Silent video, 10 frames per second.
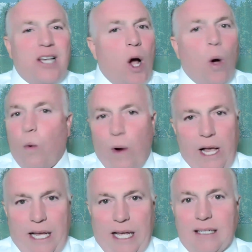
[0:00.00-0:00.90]
Don't
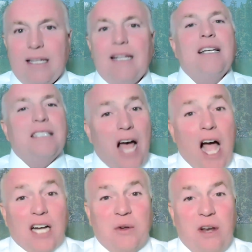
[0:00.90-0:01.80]
wing it.
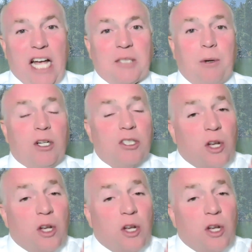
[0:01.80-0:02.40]
Talk to an expert.